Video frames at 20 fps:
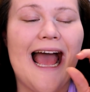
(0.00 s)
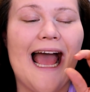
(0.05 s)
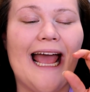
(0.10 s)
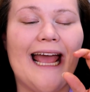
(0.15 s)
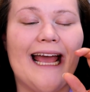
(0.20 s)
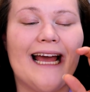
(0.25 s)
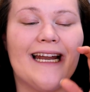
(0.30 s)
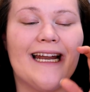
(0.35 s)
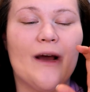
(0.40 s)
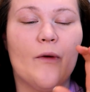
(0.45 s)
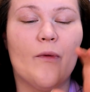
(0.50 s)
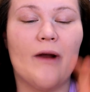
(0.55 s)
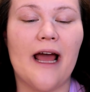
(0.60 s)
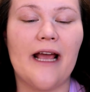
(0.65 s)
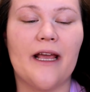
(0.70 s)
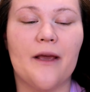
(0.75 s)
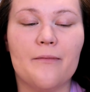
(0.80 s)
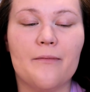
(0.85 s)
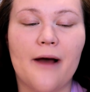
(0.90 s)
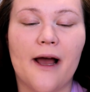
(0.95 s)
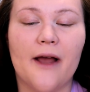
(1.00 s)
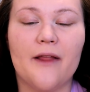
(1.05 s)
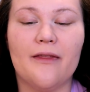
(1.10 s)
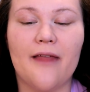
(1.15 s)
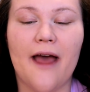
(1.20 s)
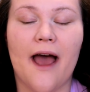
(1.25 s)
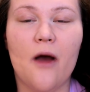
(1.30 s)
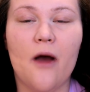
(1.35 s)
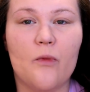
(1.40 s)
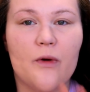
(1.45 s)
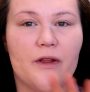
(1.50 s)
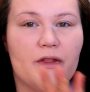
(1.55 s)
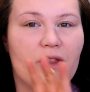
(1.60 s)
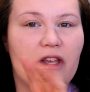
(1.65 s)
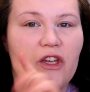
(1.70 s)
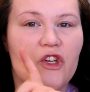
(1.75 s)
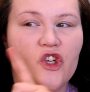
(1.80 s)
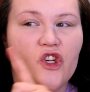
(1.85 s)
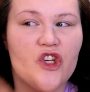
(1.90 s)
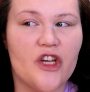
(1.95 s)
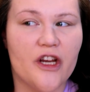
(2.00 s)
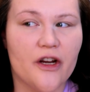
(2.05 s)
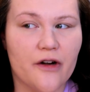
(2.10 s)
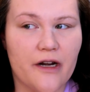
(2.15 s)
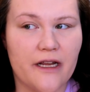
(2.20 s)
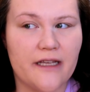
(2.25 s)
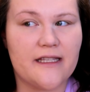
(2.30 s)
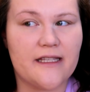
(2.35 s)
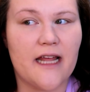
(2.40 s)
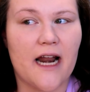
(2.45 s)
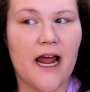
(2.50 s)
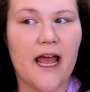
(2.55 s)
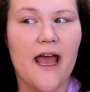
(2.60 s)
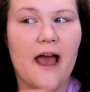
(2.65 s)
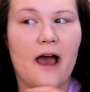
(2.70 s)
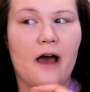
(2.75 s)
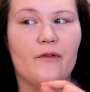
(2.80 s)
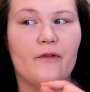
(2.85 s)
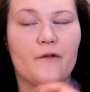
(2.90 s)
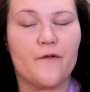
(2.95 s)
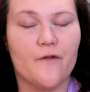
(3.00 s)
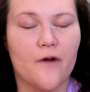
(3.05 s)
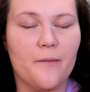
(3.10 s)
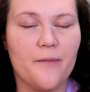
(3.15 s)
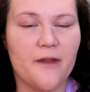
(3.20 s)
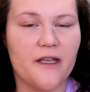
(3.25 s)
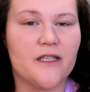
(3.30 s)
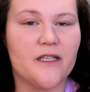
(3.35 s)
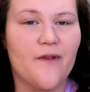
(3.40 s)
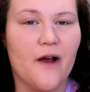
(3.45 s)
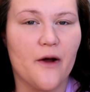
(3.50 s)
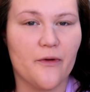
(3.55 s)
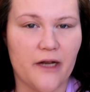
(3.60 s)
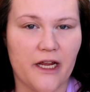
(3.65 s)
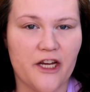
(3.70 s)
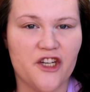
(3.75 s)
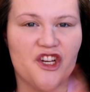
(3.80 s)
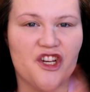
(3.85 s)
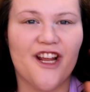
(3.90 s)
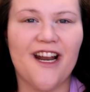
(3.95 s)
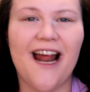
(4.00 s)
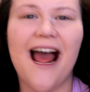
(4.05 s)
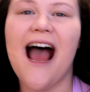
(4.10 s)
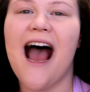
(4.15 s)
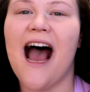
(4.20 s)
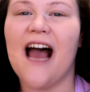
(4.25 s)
And when I combine that with the sheerness that I have from this foundation,